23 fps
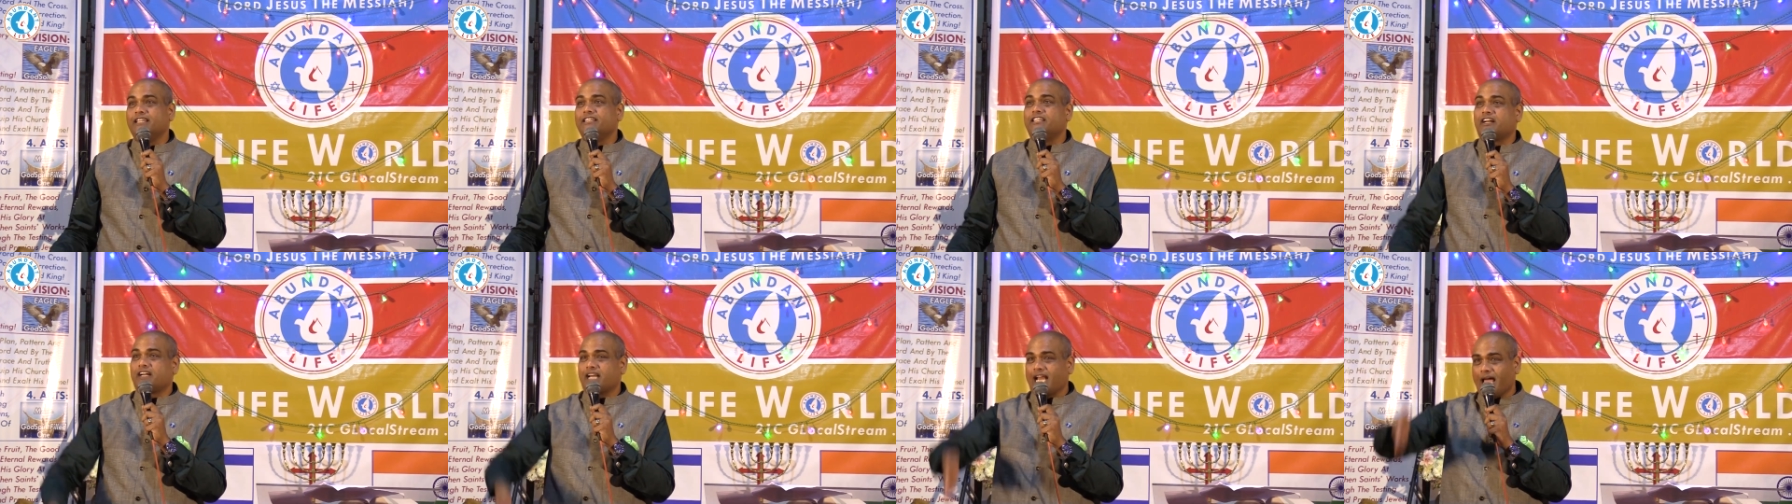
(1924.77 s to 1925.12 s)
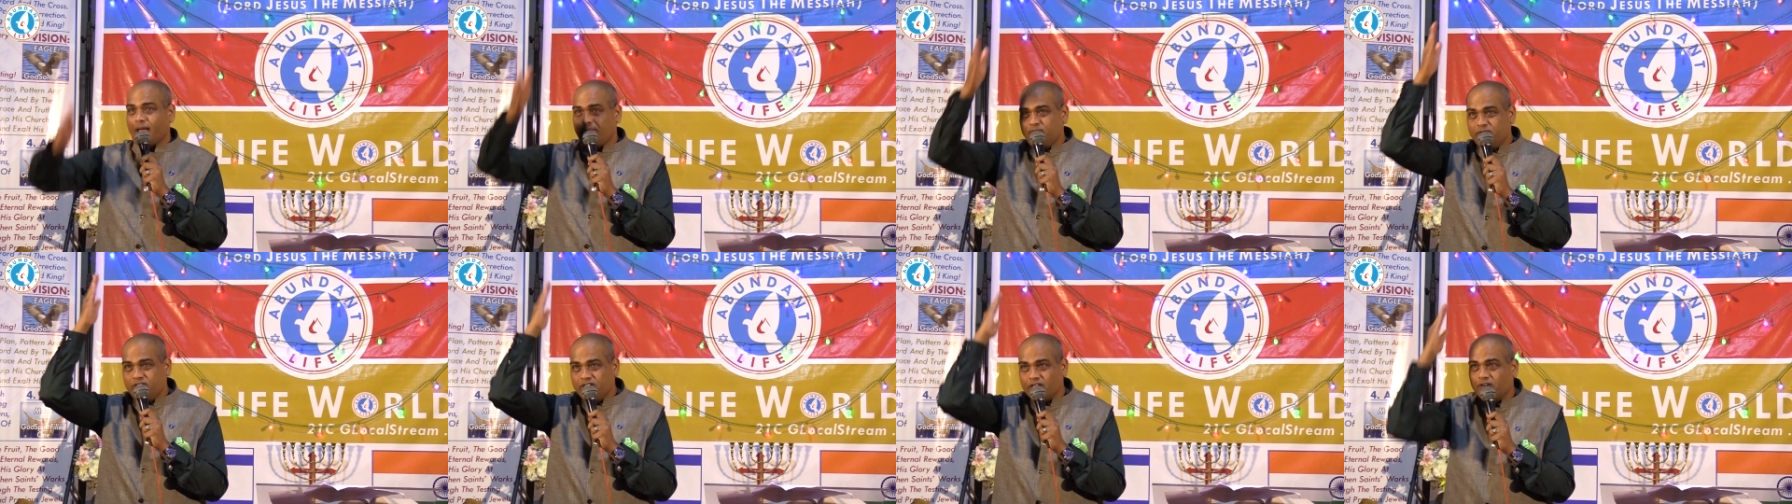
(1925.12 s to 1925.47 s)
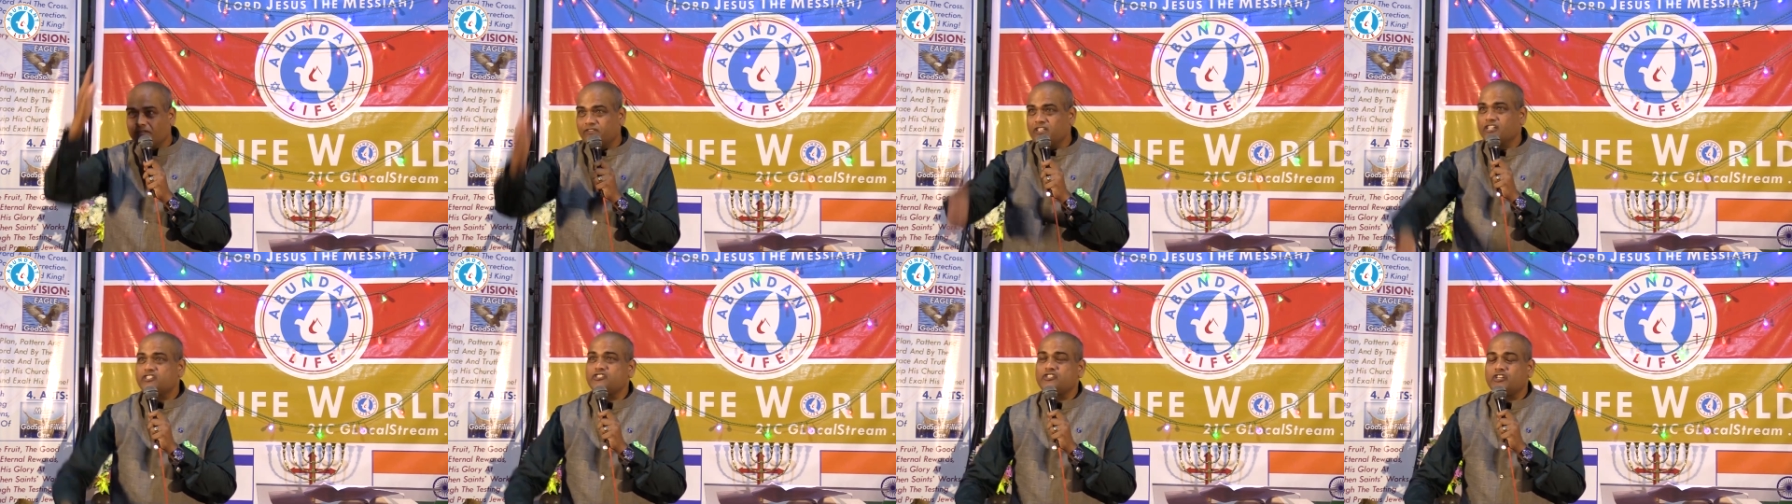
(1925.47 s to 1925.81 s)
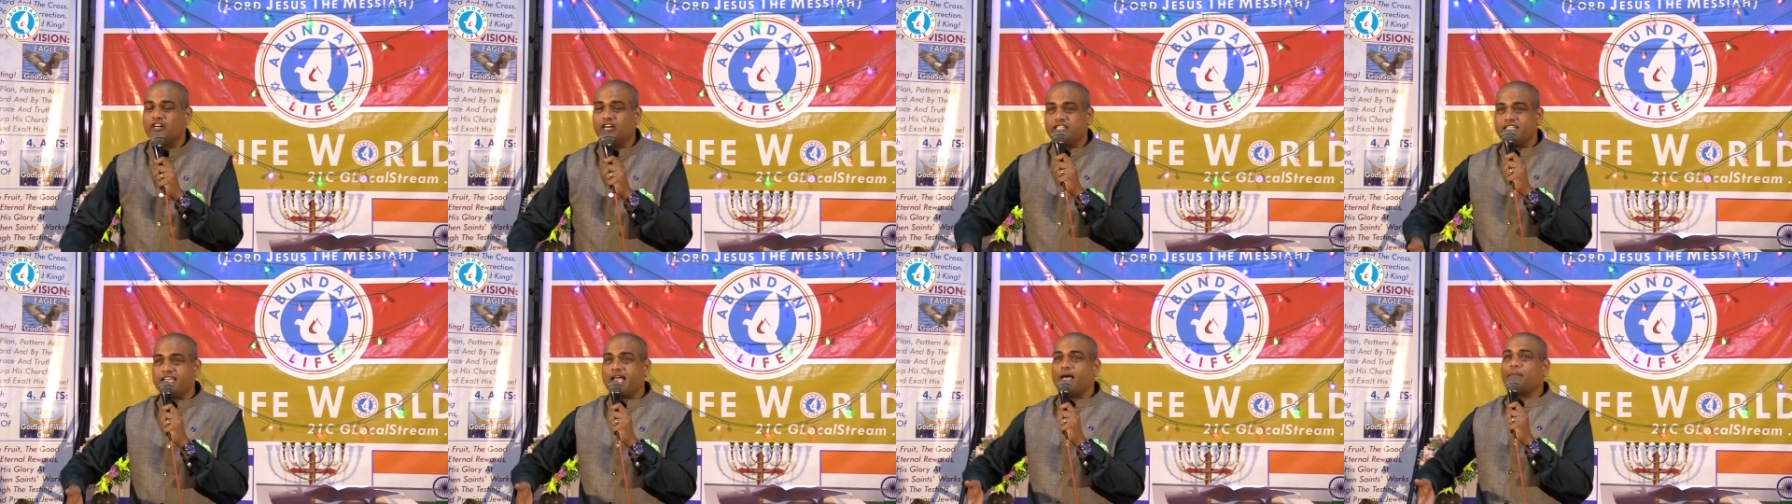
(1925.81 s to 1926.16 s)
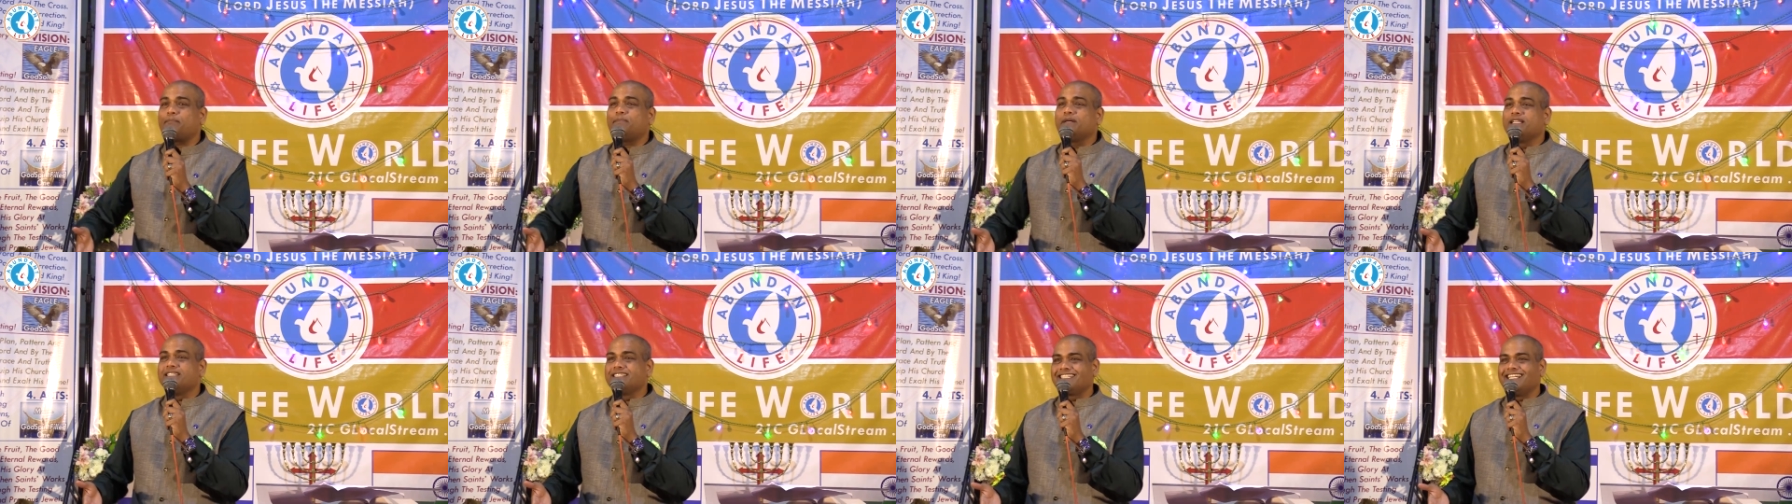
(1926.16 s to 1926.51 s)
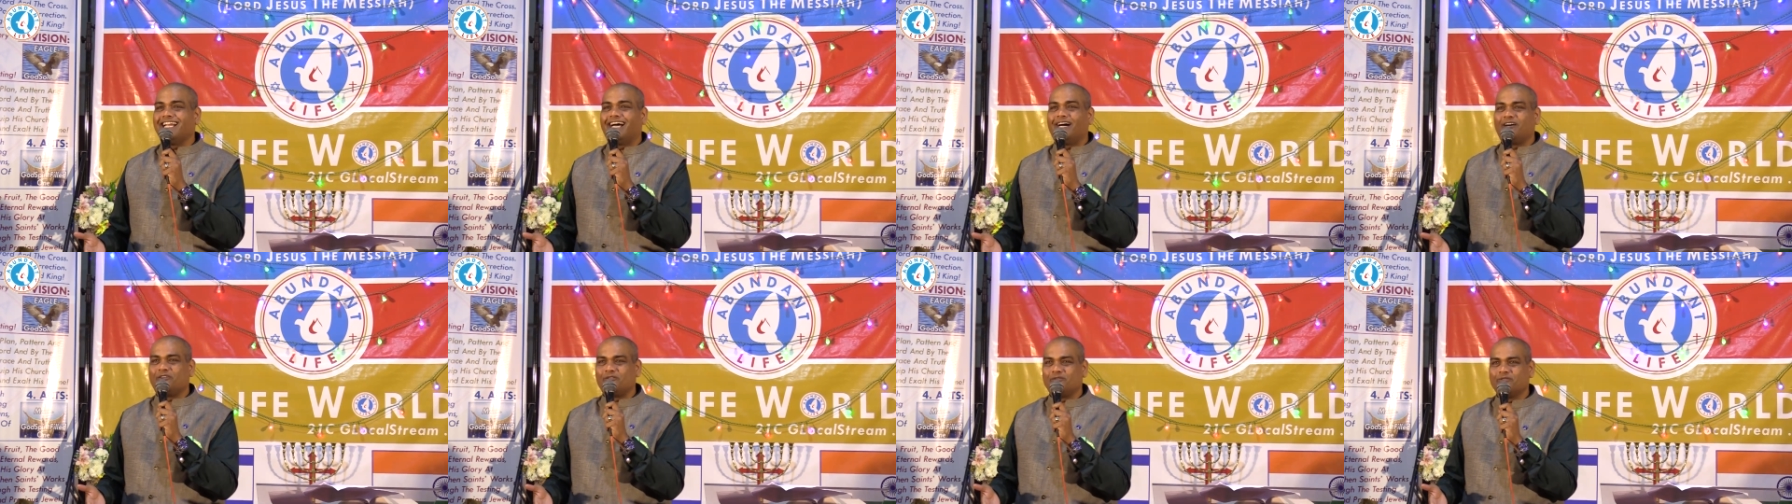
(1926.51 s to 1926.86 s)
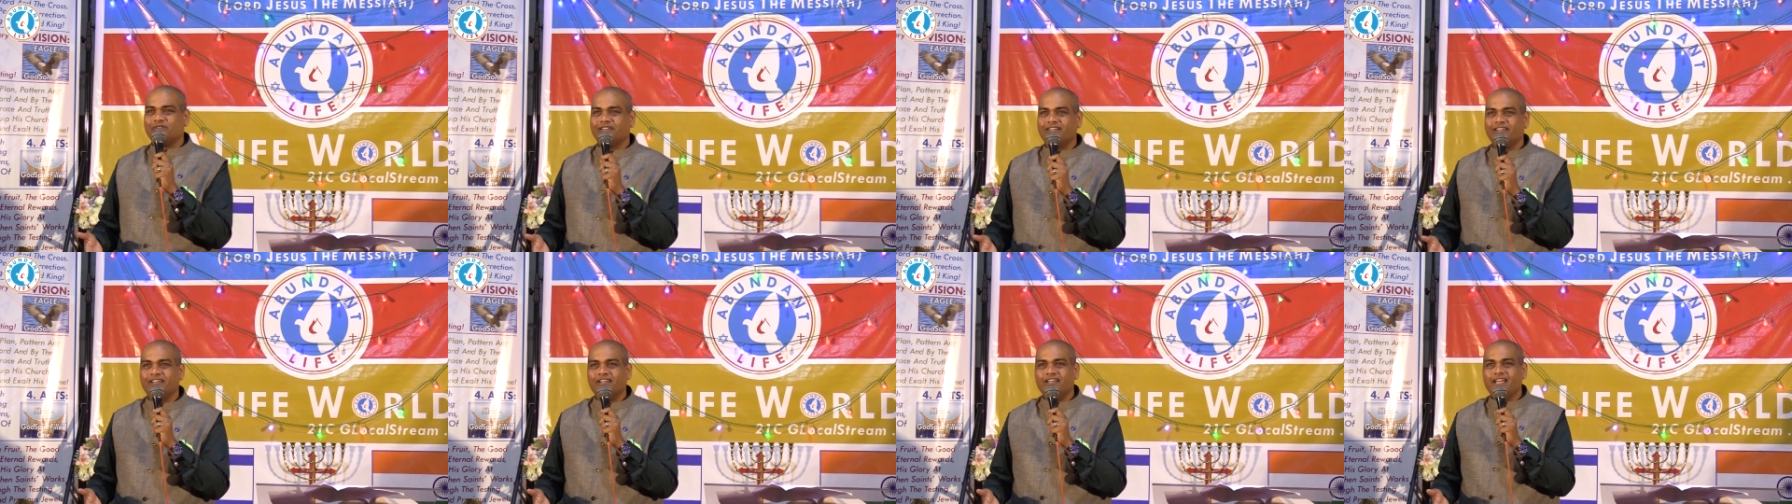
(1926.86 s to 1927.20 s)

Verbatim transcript: The rapture of the church happens now.